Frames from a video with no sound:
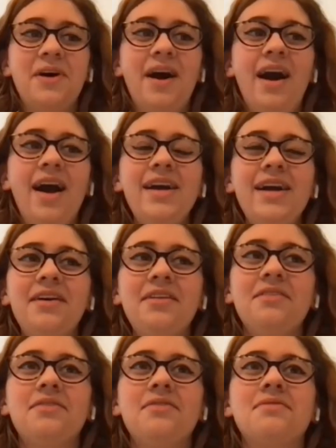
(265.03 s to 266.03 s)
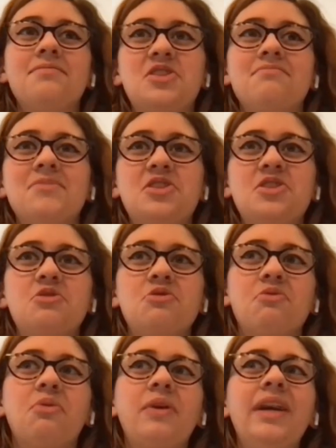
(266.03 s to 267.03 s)
I had
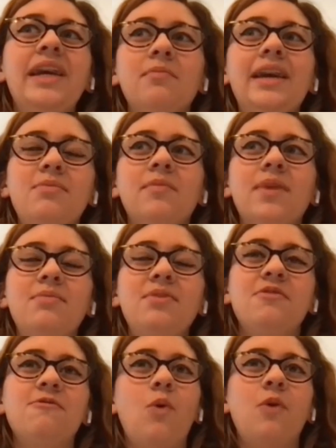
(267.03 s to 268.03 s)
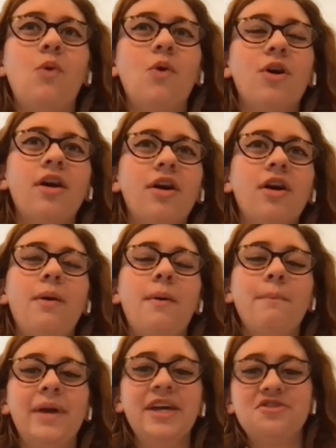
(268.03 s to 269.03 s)
three, maybe four
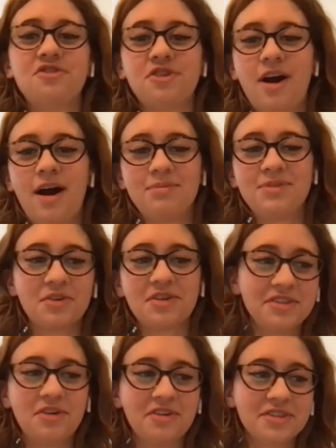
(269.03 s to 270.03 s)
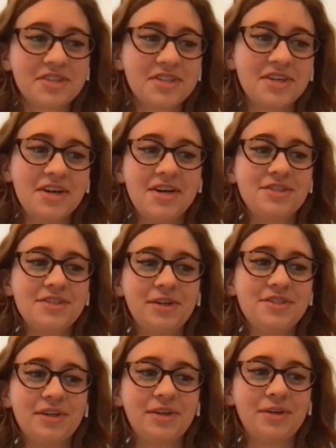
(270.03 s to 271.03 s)
major obstacles.
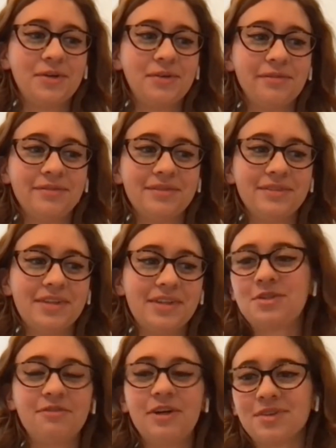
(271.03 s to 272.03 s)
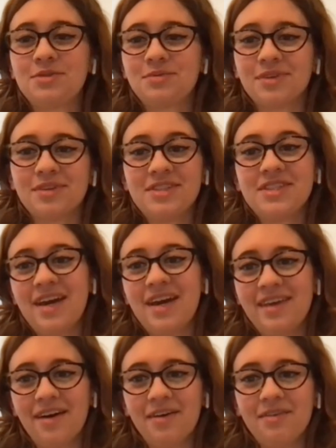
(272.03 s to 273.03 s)
So the first one, to say the
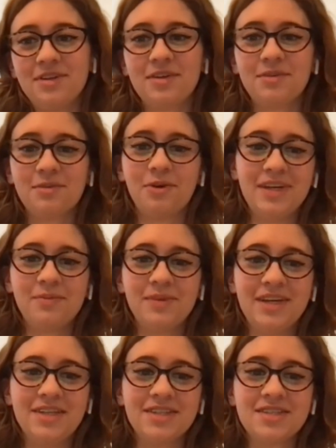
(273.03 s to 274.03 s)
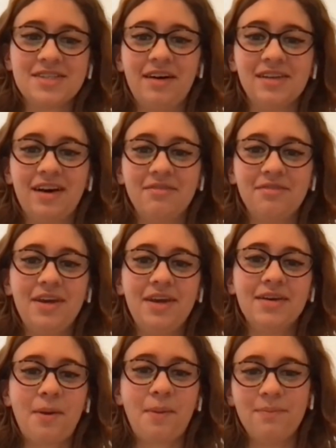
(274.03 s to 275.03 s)
elephant in the room, is the lovely
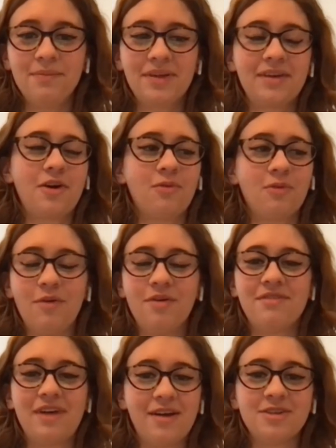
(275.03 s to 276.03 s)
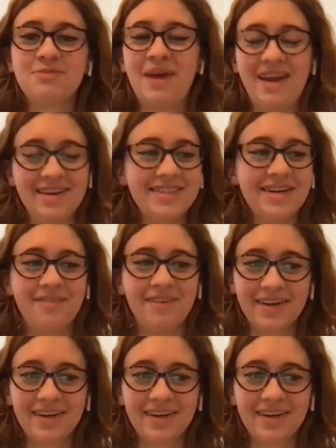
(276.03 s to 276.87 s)
coronavirus pandemic.